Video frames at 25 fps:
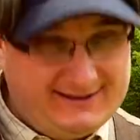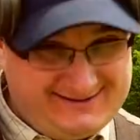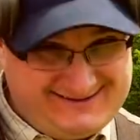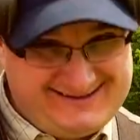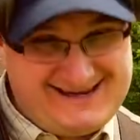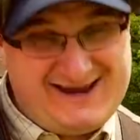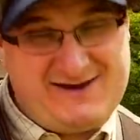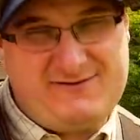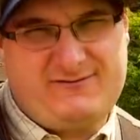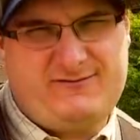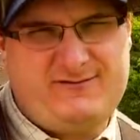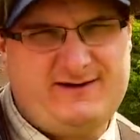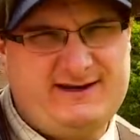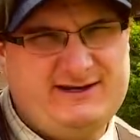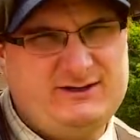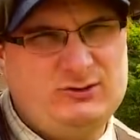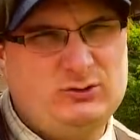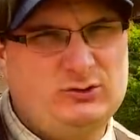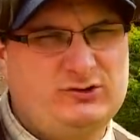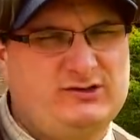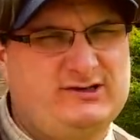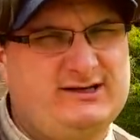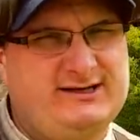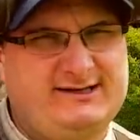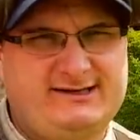Definitely
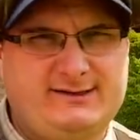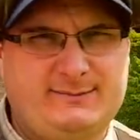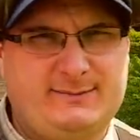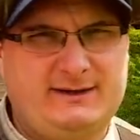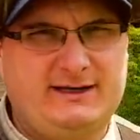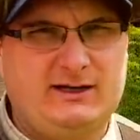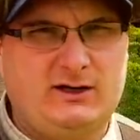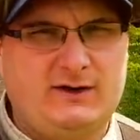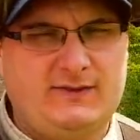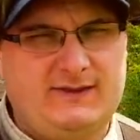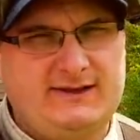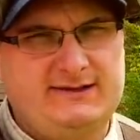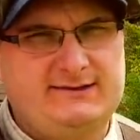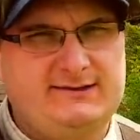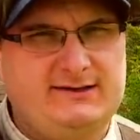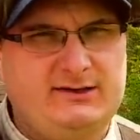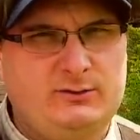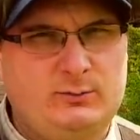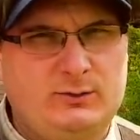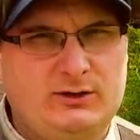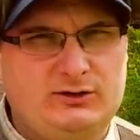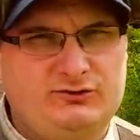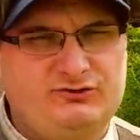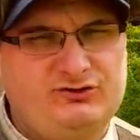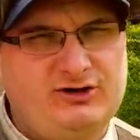you'll see something like this in the
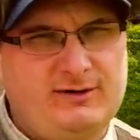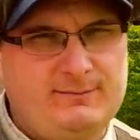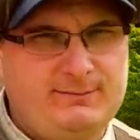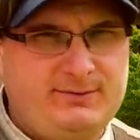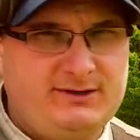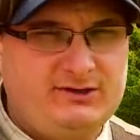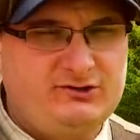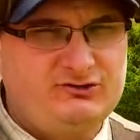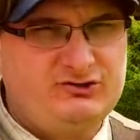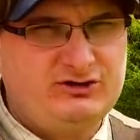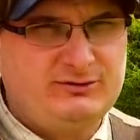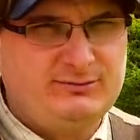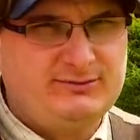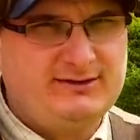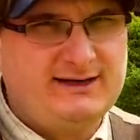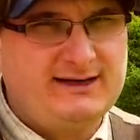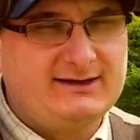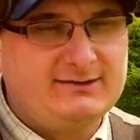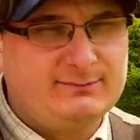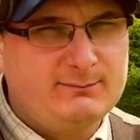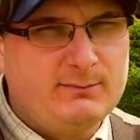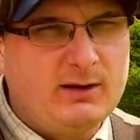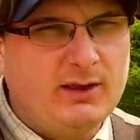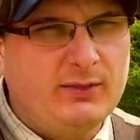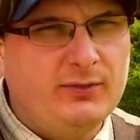World Championships
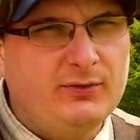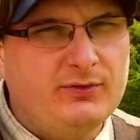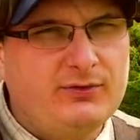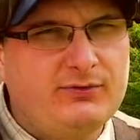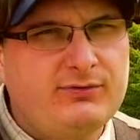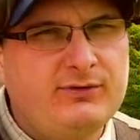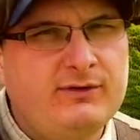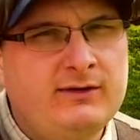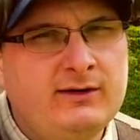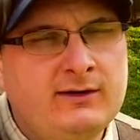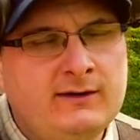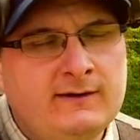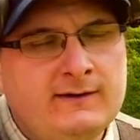next month,